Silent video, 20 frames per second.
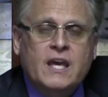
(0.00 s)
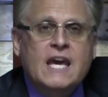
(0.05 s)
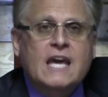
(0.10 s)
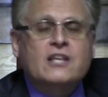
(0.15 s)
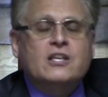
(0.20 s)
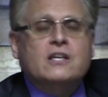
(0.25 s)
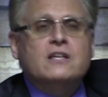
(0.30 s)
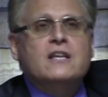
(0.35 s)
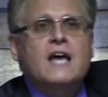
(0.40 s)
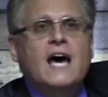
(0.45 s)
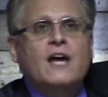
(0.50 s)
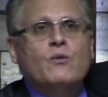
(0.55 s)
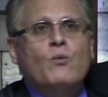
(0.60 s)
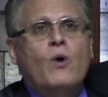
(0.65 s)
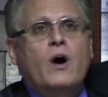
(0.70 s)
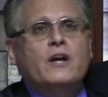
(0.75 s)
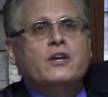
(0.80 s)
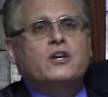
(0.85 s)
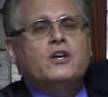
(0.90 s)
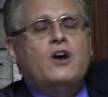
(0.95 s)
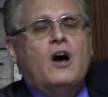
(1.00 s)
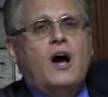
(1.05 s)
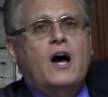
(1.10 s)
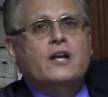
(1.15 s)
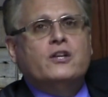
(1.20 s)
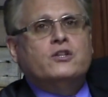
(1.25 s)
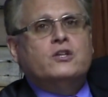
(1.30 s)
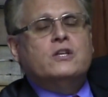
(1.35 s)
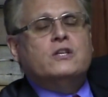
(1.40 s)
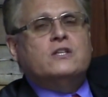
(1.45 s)
he did not want
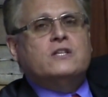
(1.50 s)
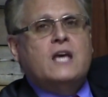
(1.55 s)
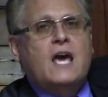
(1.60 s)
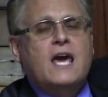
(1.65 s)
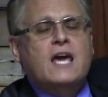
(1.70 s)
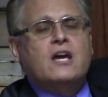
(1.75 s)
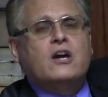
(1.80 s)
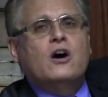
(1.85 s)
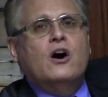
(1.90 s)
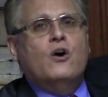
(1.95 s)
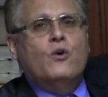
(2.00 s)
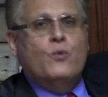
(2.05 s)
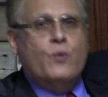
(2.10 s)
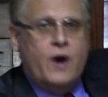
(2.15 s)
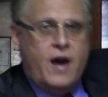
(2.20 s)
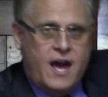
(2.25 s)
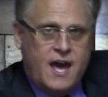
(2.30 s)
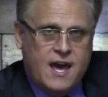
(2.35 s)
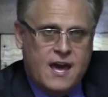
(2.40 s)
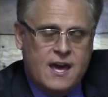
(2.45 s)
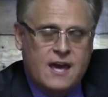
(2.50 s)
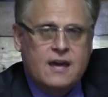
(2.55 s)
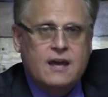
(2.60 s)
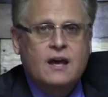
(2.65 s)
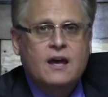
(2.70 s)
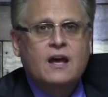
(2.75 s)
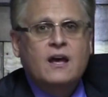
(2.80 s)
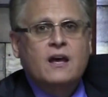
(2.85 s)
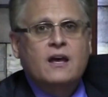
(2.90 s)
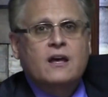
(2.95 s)
God to take
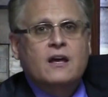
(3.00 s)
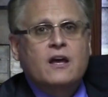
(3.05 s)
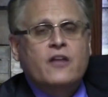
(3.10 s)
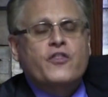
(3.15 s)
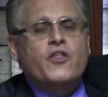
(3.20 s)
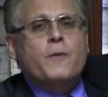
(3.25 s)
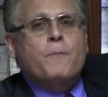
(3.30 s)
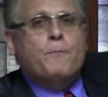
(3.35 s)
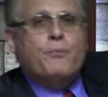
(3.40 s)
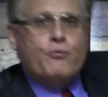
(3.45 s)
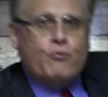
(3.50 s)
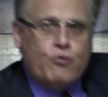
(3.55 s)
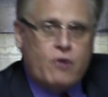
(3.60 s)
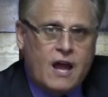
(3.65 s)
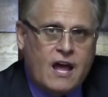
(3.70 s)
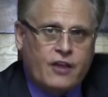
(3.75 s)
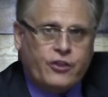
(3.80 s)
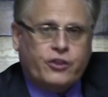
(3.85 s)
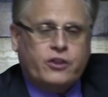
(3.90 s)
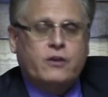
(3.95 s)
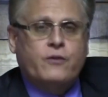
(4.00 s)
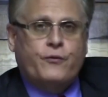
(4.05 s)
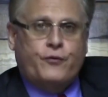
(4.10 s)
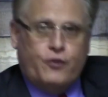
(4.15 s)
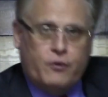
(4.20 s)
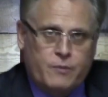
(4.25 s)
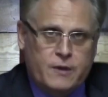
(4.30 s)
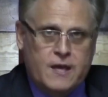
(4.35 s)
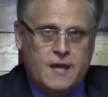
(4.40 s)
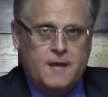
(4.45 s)
away the breath
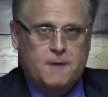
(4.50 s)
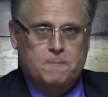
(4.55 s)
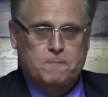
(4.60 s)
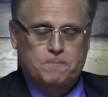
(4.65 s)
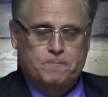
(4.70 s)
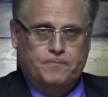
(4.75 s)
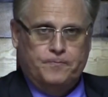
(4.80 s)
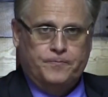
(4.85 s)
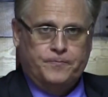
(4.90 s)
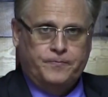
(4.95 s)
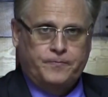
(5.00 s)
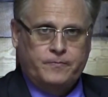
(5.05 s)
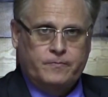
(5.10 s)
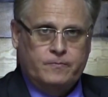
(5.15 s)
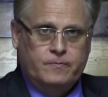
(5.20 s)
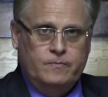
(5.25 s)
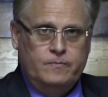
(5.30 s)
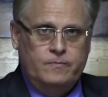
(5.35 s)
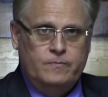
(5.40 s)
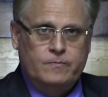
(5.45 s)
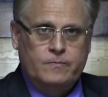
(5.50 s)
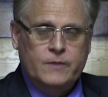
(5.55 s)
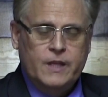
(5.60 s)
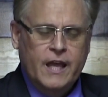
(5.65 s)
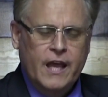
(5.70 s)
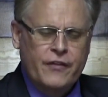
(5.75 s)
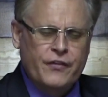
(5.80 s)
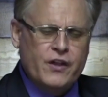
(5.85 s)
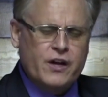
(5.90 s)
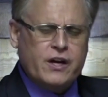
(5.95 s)
from him.
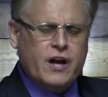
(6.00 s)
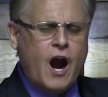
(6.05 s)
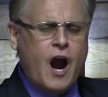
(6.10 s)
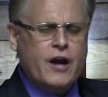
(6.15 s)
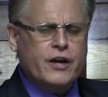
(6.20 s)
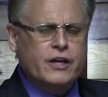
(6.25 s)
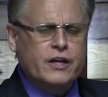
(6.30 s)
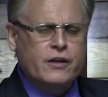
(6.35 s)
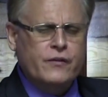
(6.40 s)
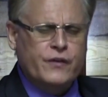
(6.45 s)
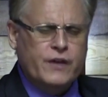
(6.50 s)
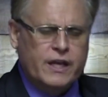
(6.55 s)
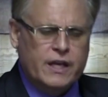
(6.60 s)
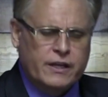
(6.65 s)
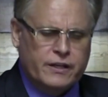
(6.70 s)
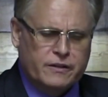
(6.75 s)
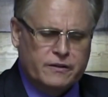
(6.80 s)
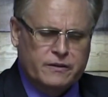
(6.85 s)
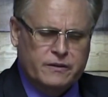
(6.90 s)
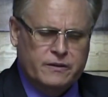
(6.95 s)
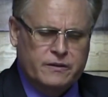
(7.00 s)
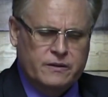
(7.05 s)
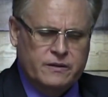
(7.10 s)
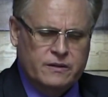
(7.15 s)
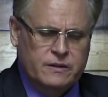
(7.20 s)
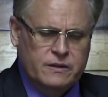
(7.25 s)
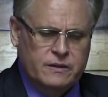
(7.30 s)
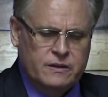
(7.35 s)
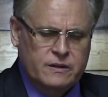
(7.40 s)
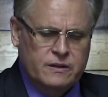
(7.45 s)
In the Garden of Eden,
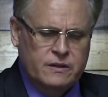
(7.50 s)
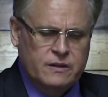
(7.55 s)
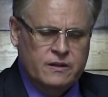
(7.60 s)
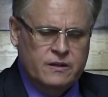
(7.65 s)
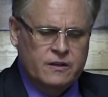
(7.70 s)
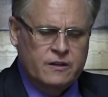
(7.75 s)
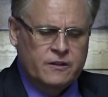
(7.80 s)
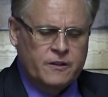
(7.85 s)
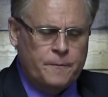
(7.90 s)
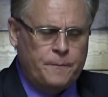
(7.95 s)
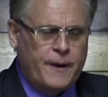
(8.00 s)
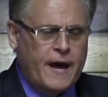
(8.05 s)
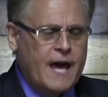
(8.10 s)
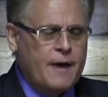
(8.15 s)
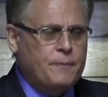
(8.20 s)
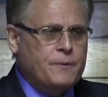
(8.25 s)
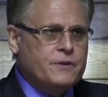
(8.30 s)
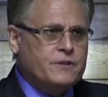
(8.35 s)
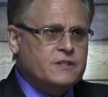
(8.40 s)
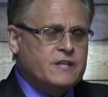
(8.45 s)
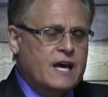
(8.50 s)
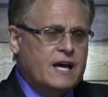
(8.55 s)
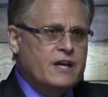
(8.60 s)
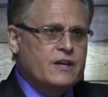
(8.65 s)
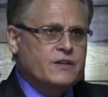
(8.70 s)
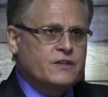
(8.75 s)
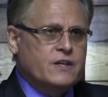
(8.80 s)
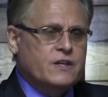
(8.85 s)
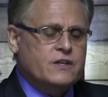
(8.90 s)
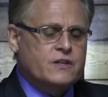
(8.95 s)
the Bible
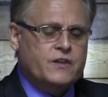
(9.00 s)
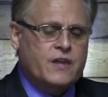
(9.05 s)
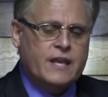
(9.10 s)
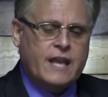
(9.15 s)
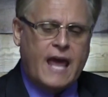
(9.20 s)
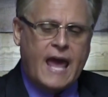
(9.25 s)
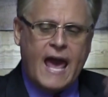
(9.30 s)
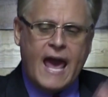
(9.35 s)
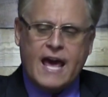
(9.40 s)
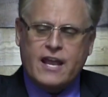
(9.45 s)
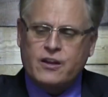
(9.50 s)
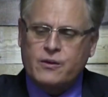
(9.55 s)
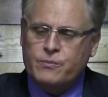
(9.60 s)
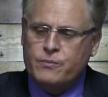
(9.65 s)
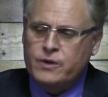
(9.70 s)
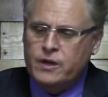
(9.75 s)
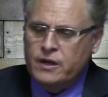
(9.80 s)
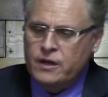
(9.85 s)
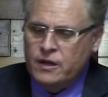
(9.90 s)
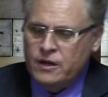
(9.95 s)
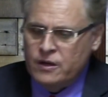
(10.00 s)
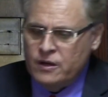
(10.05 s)
tells us that Adam